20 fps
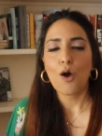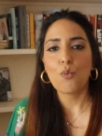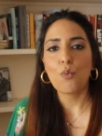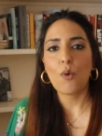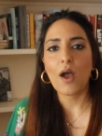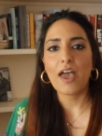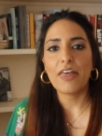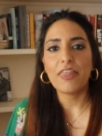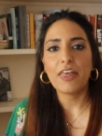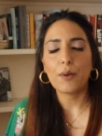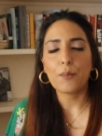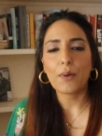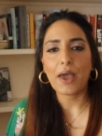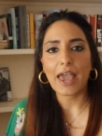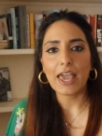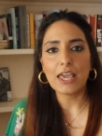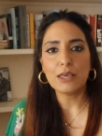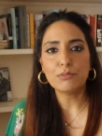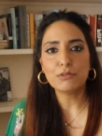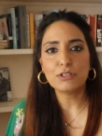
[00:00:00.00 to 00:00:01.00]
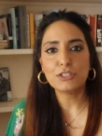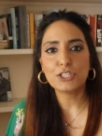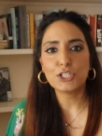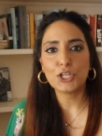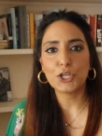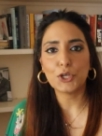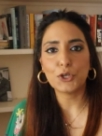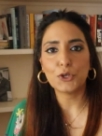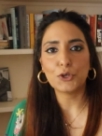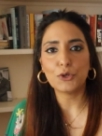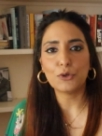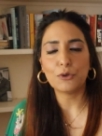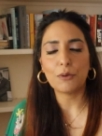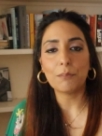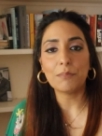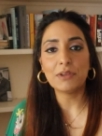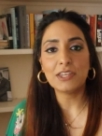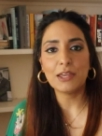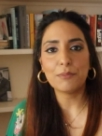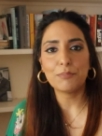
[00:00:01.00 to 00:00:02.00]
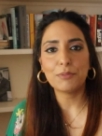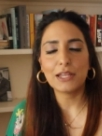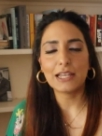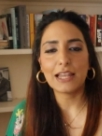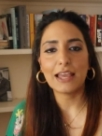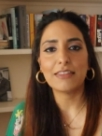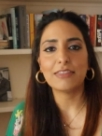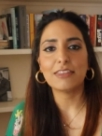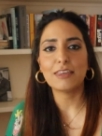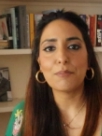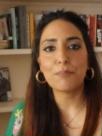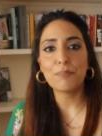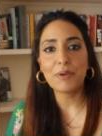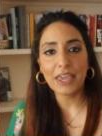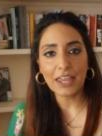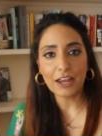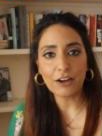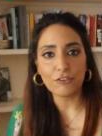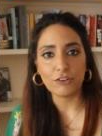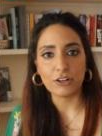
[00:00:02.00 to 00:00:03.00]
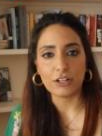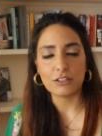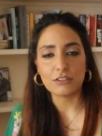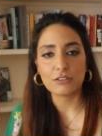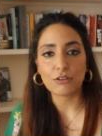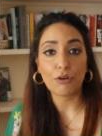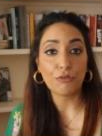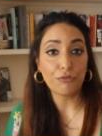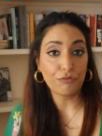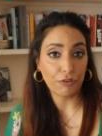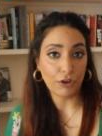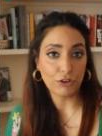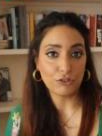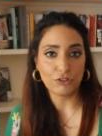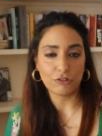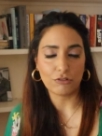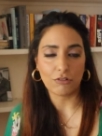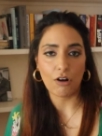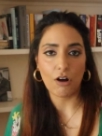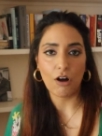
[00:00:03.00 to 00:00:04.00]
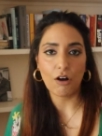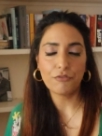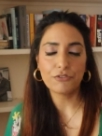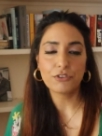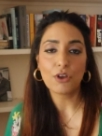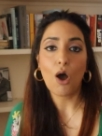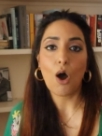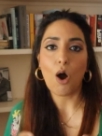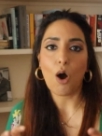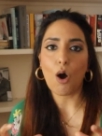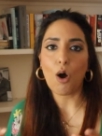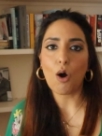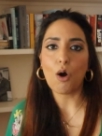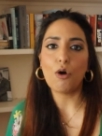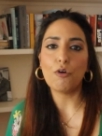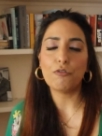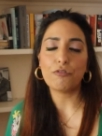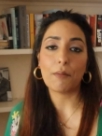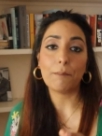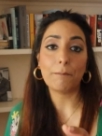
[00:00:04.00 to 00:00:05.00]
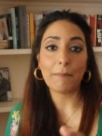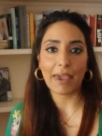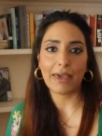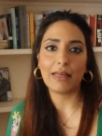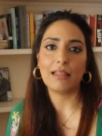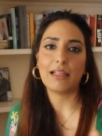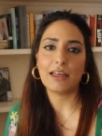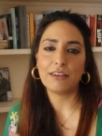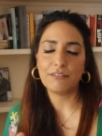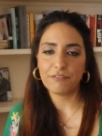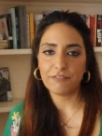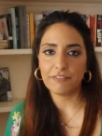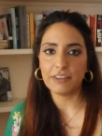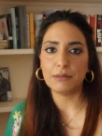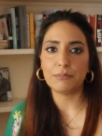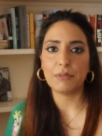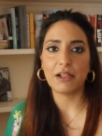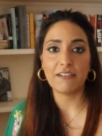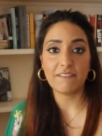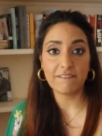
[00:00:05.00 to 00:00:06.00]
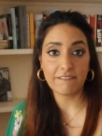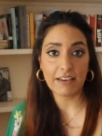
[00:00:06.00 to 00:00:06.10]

where they were able to manipulate the appearance of photographs of male and female